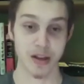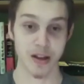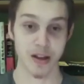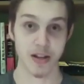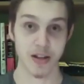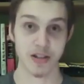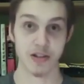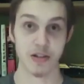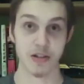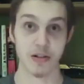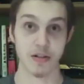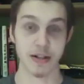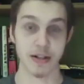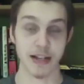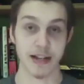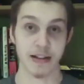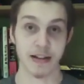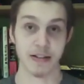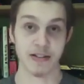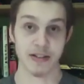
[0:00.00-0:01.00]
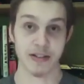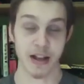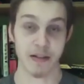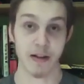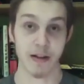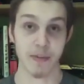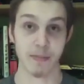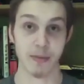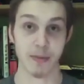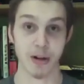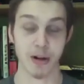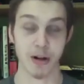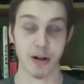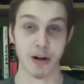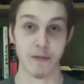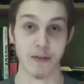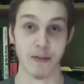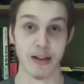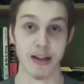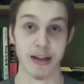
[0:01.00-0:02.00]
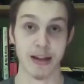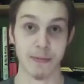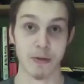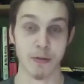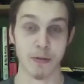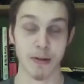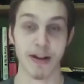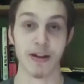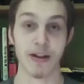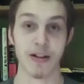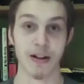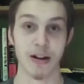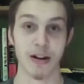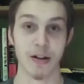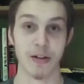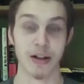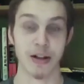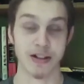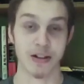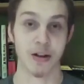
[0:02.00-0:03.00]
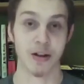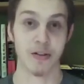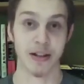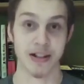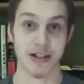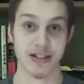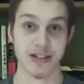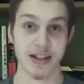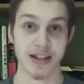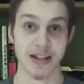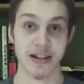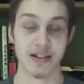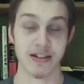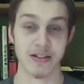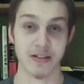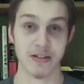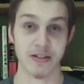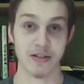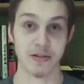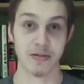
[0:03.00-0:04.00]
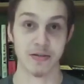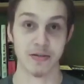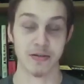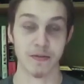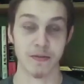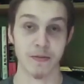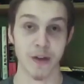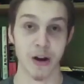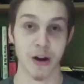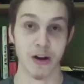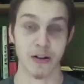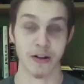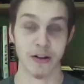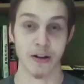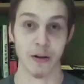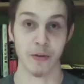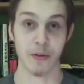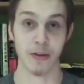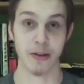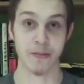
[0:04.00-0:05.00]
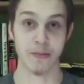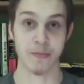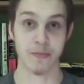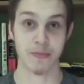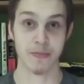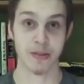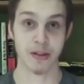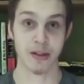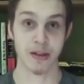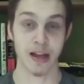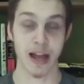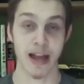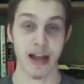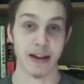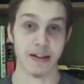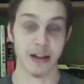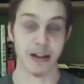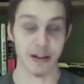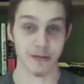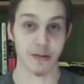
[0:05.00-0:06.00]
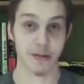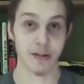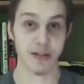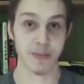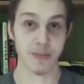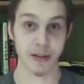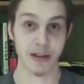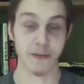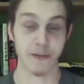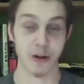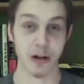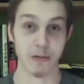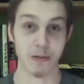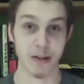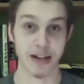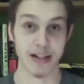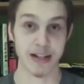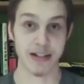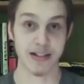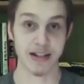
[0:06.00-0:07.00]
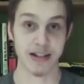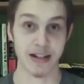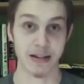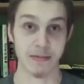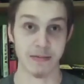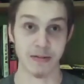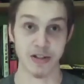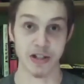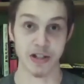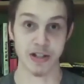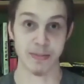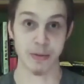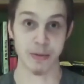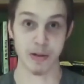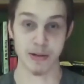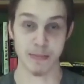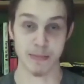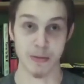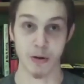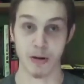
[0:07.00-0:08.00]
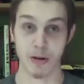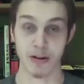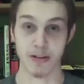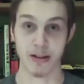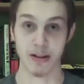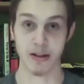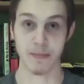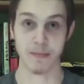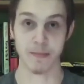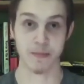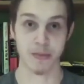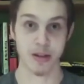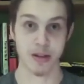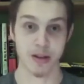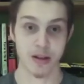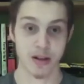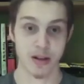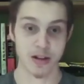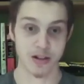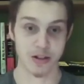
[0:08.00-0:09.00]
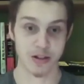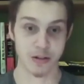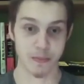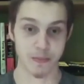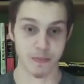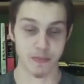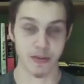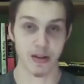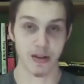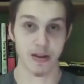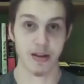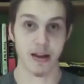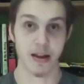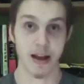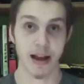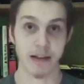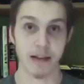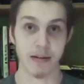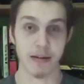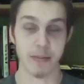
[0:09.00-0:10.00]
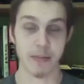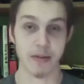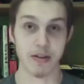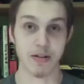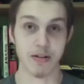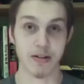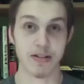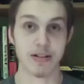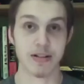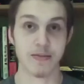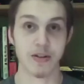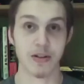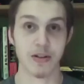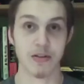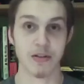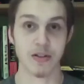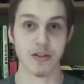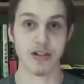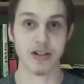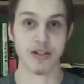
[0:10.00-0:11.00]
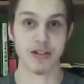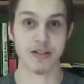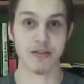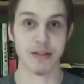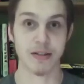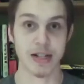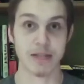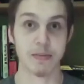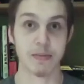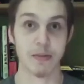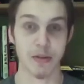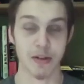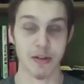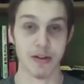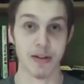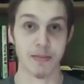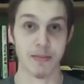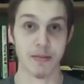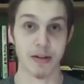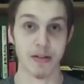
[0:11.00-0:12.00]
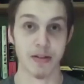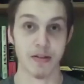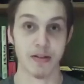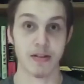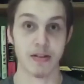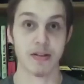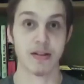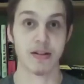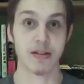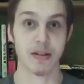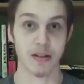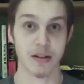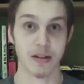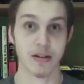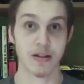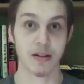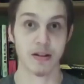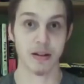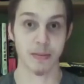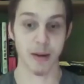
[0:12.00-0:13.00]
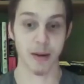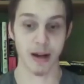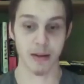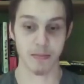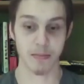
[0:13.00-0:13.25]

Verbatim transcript: So get stay away from pornography. It will wreck your health. It's not only a sin, it's also very unhealthy, and as well as being a very wicked sin, which is the most important thing. So, anyway, may the grace of our Lord Jesus Christ be with all the brethren. Goodbye.